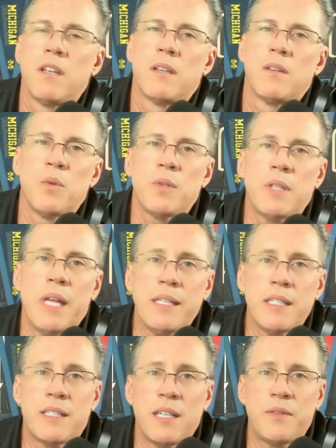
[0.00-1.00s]
Well, so that's
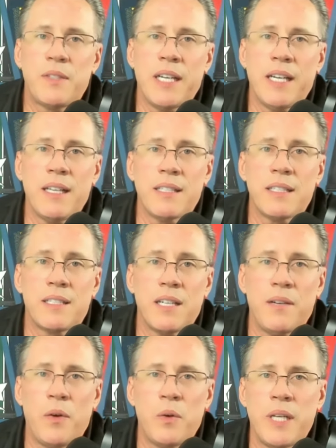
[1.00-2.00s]
a tough ticket. That's a
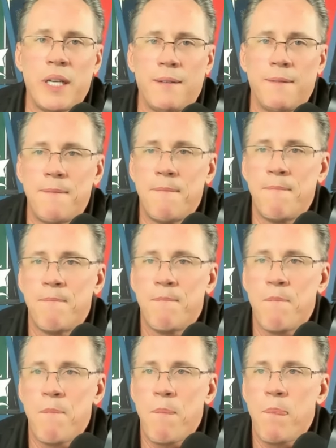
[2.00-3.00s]
tough hotel.
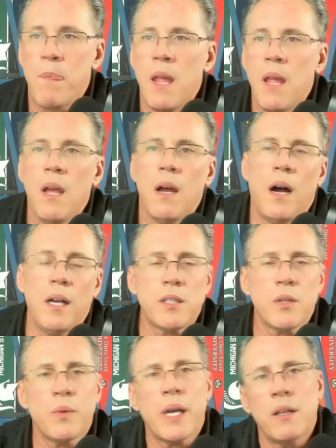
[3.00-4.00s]

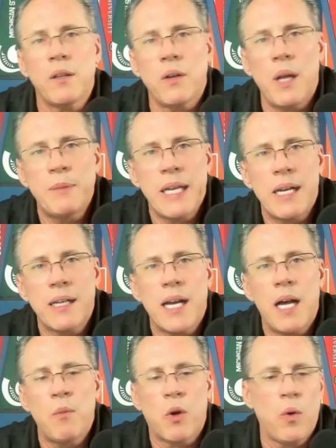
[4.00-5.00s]
Also, we got a little update on
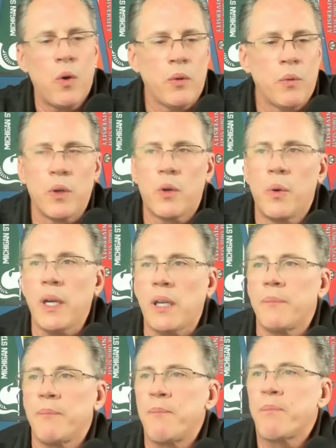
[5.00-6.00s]
Kyle McCord real quick.
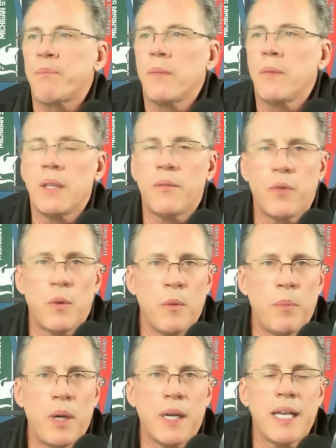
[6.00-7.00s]
Former
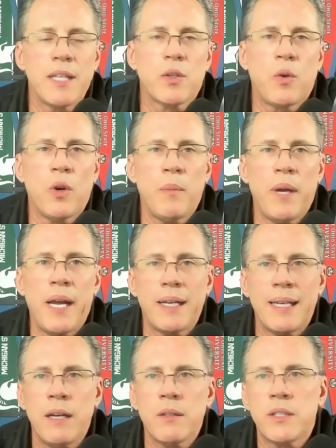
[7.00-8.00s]
Buckeyes quarterback,
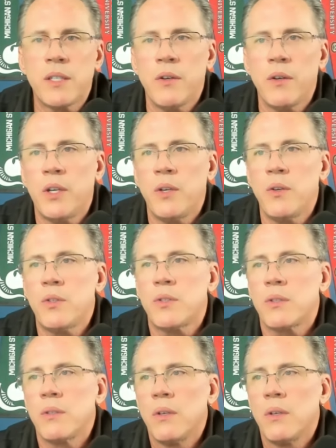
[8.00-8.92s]
now at Syracuse.